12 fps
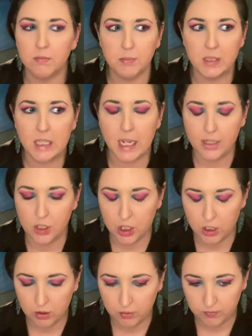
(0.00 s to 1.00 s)
besides
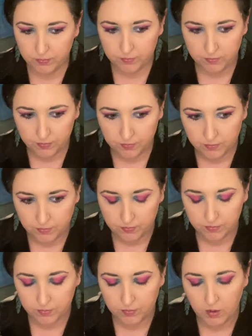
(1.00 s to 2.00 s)
you
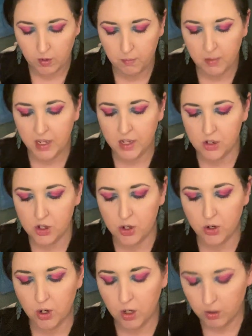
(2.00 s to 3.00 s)
because
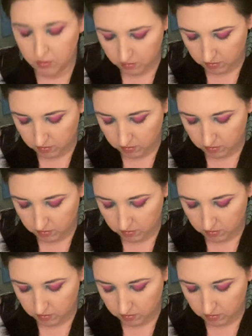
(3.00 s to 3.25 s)
you're